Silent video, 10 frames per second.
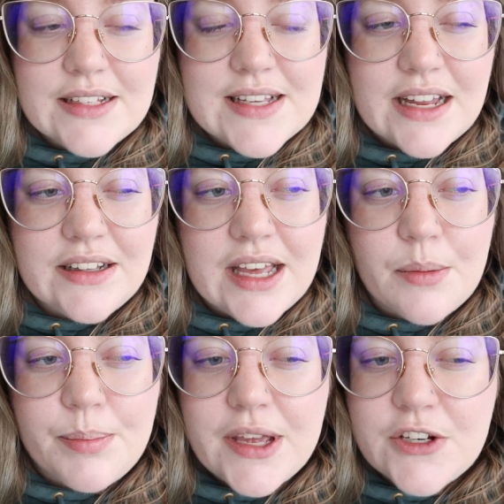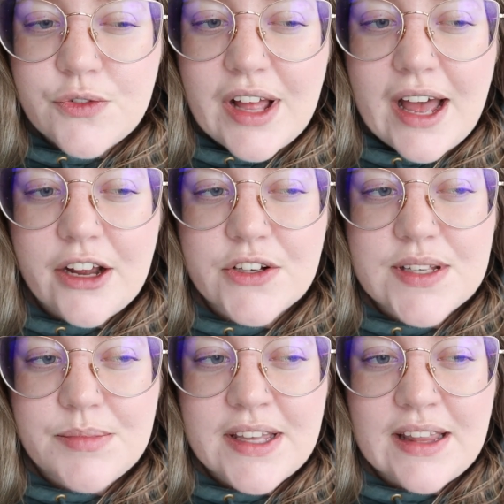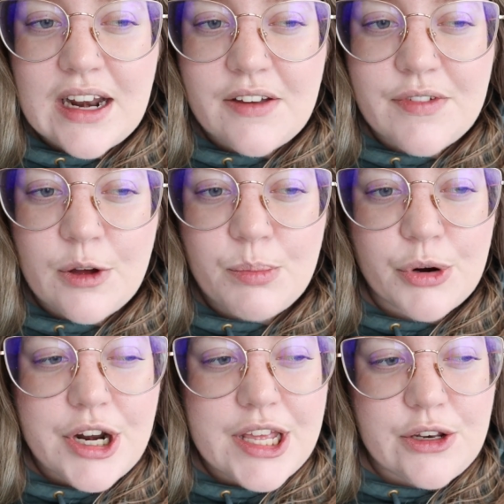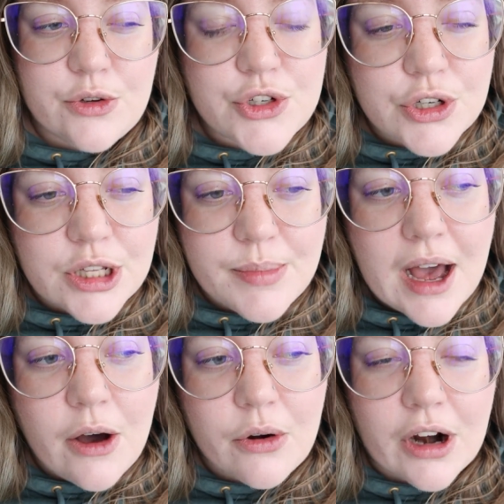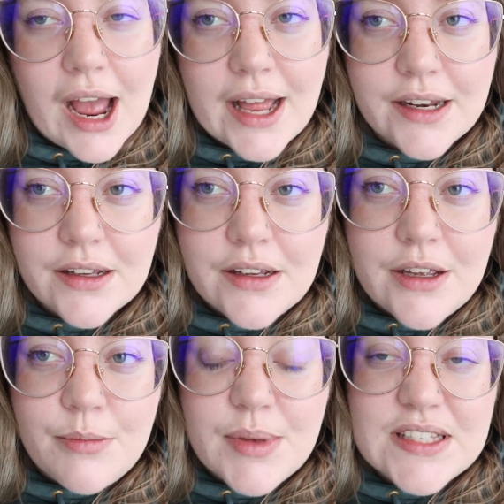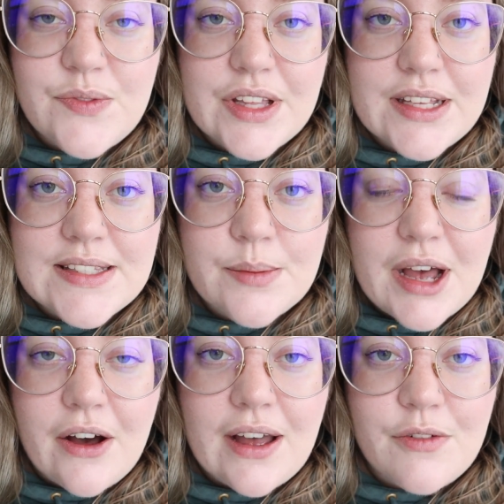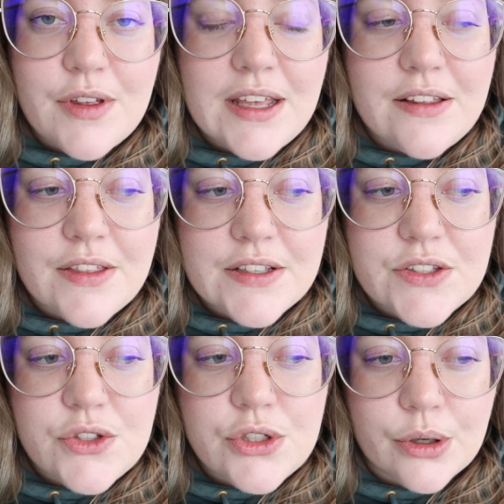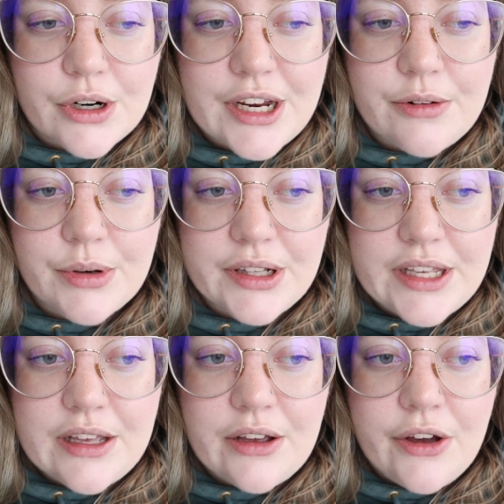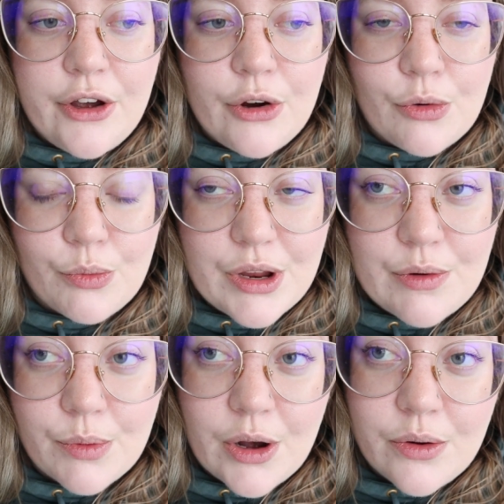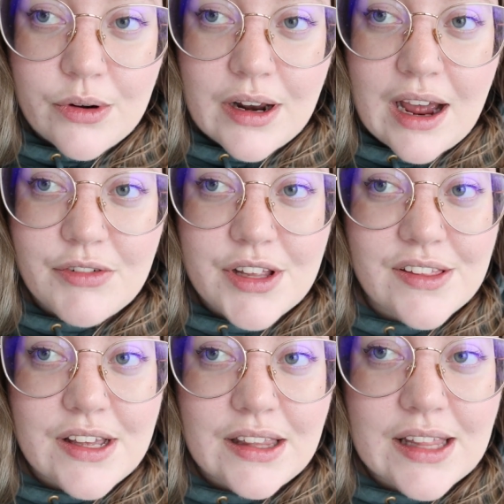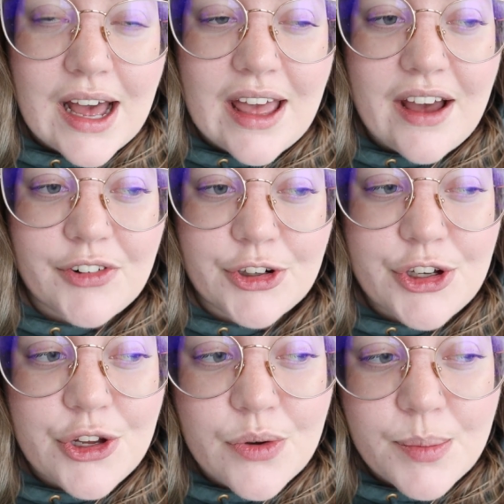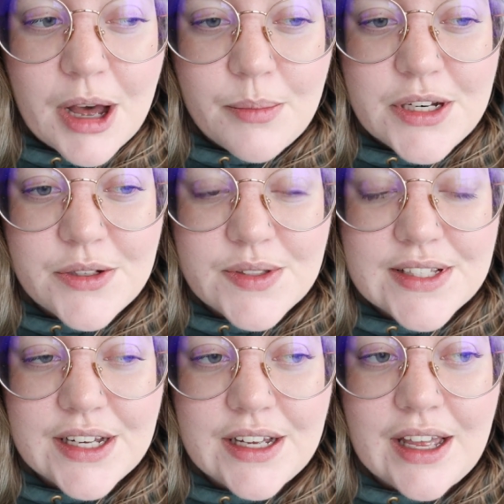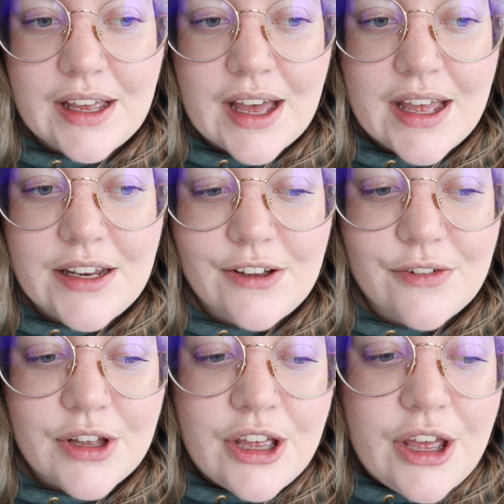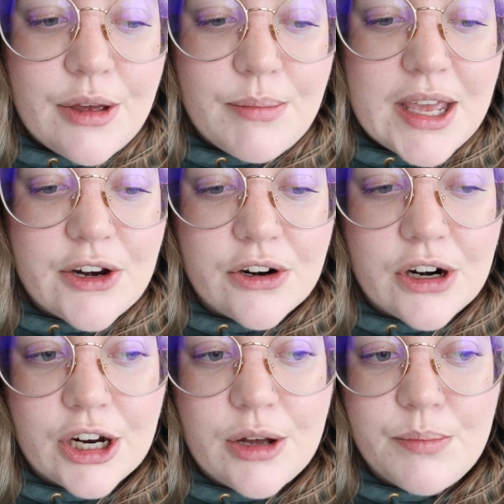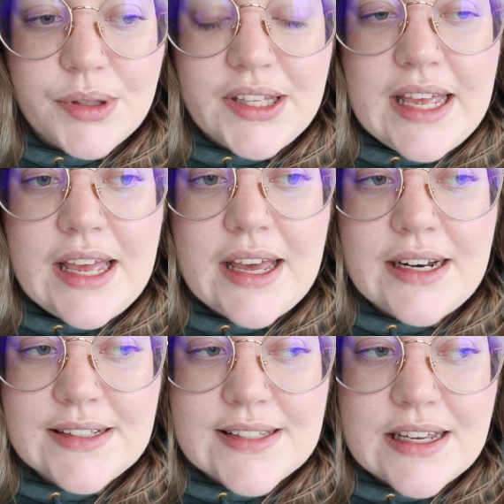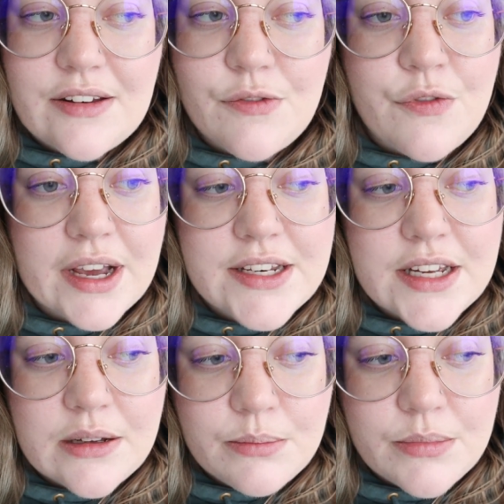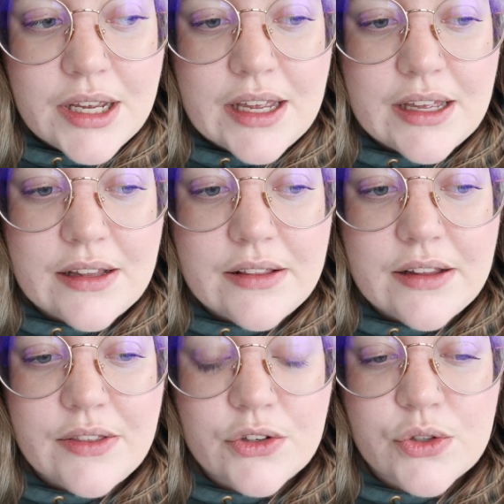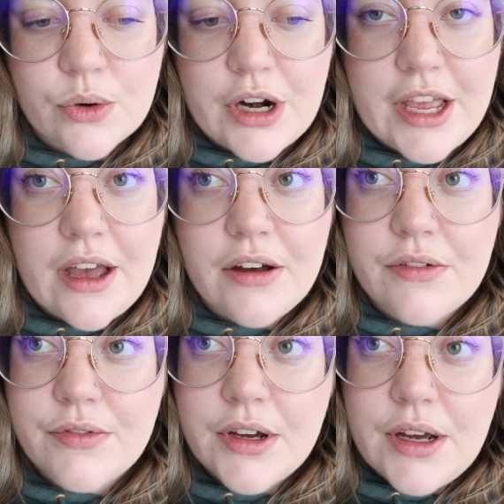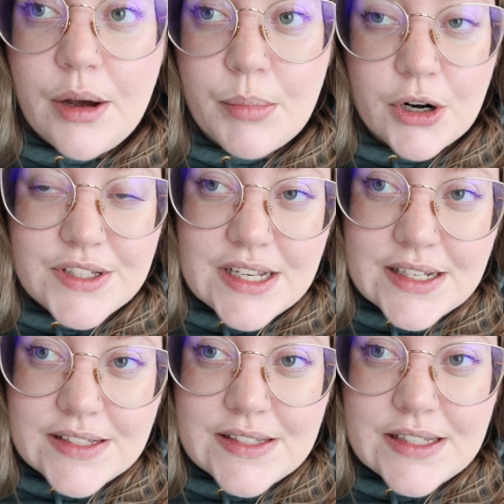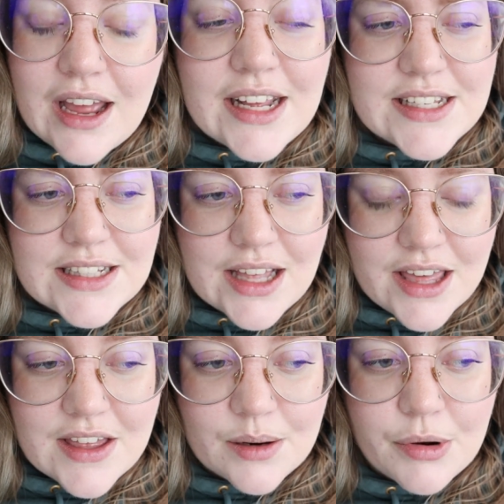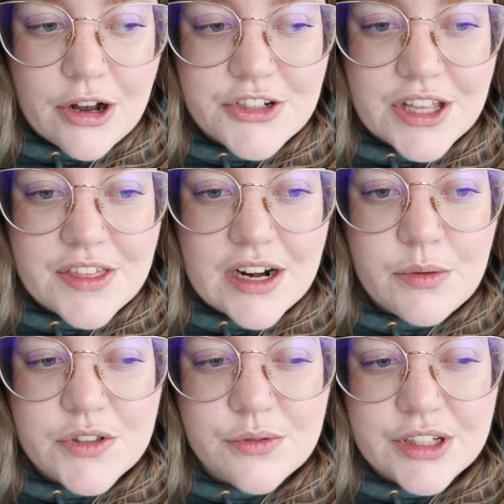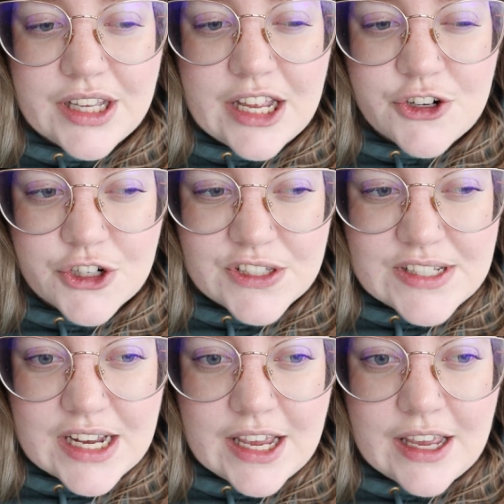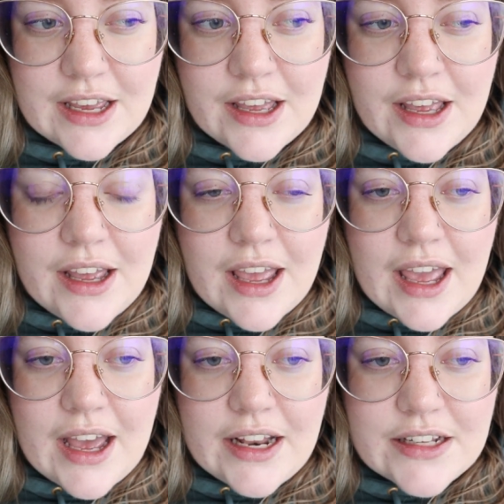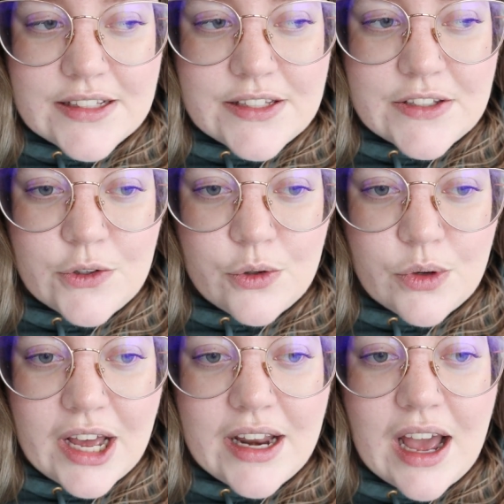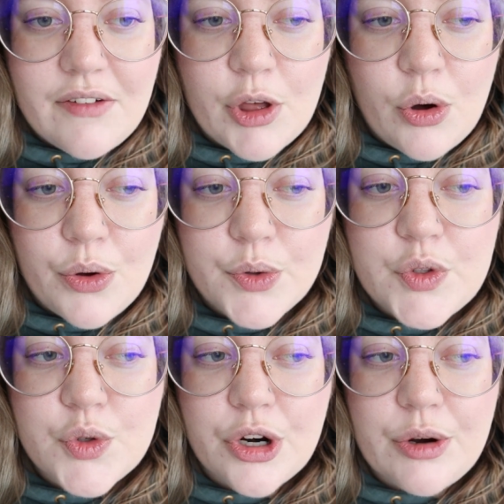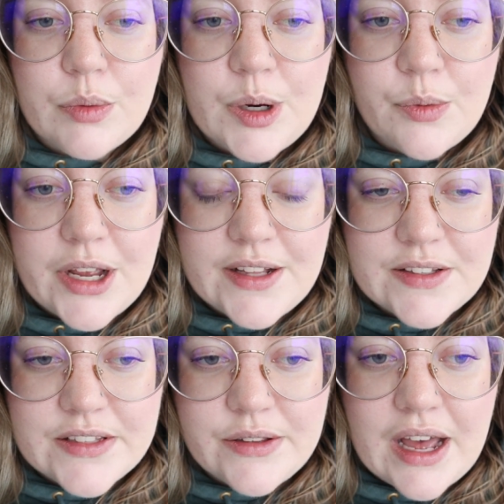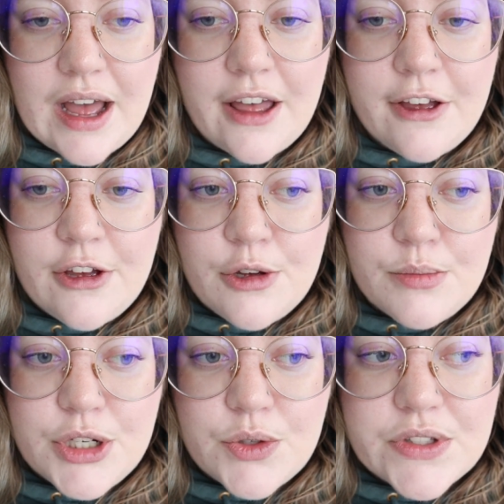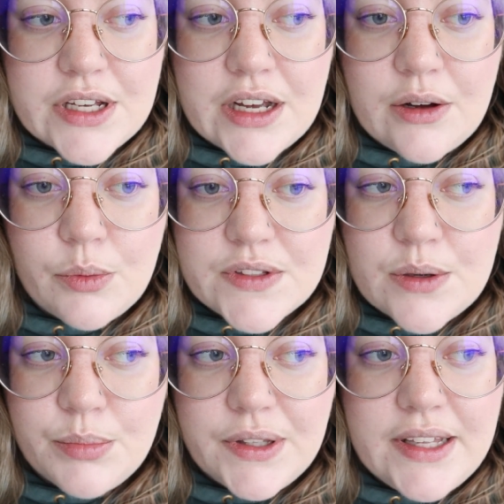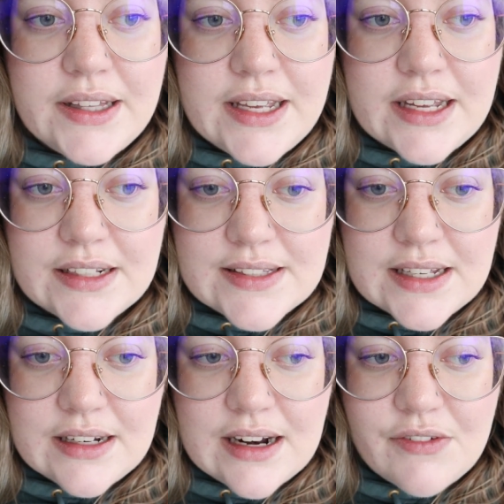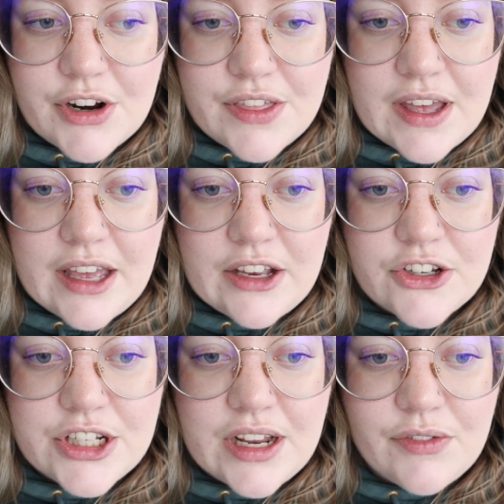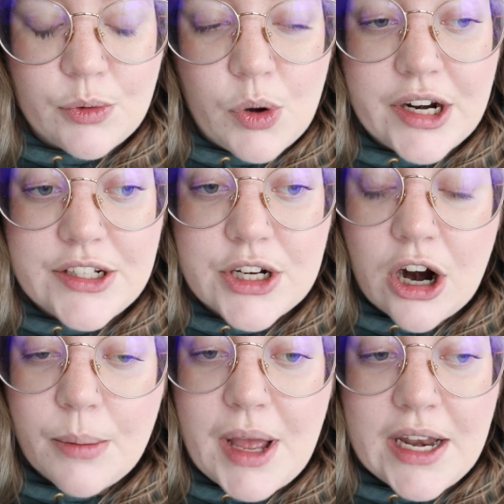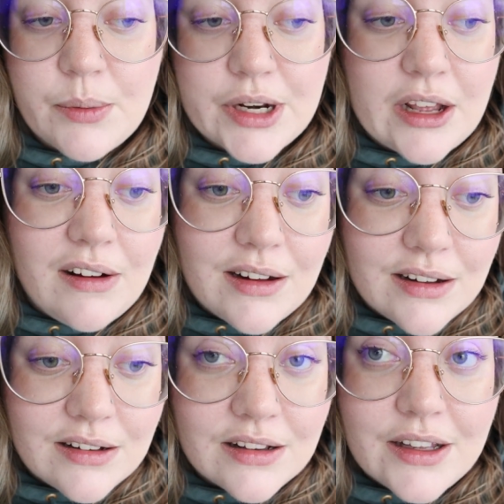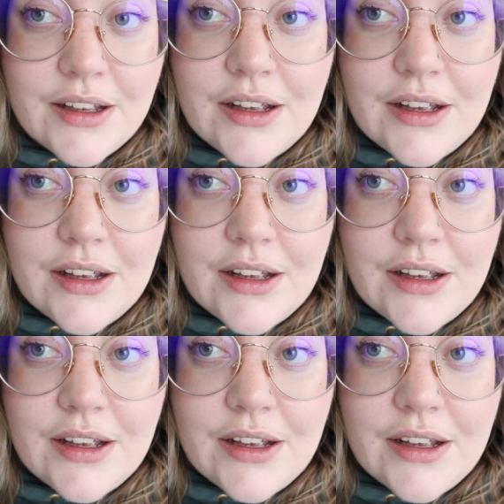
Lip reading: as kind of like a beige flag or something that I felt pretty neutral about or had mixed feelings about, I feel like this story really rewrote everything that I ever knew about Medusa and kind of made her a complete innocent victim in the story of Perseus. And I did like that approach. I thought it was really interesting, and to kind of have the whole story rewritten so that Medusa was completely innocent in everything. She never wanted to harm anyone at all.